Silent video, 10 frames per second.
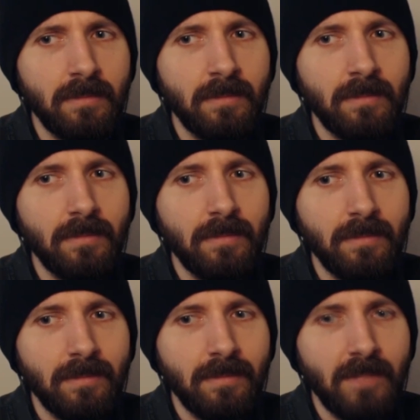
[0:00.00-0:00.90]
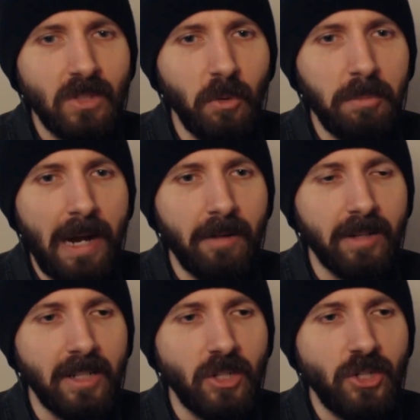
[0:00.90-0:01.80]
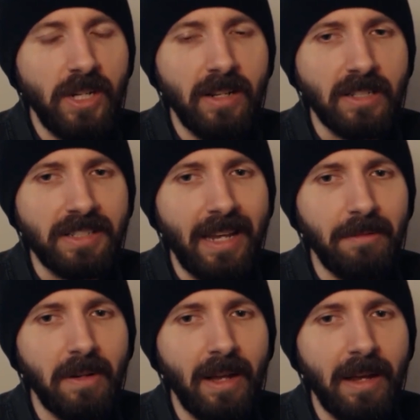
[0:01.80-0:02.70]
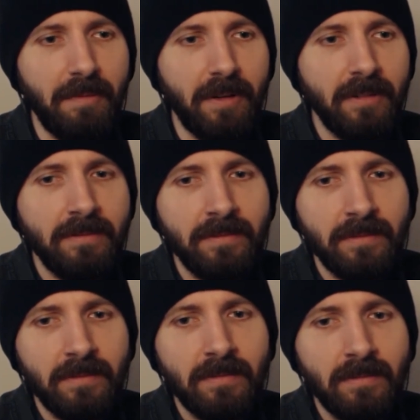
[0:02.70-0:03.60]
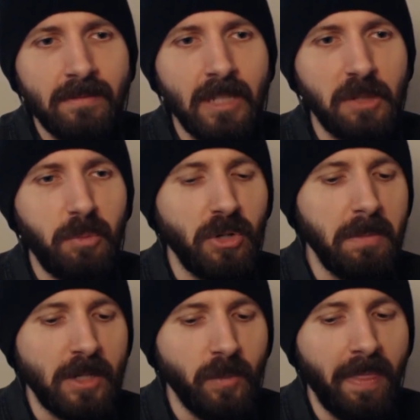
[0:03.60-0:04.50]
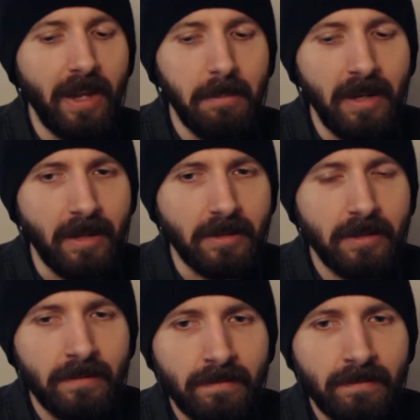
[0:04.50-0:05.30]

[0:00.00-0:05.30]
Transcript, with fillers: life. So apparently she doesn't have a life, huh? That's pretty much what that means.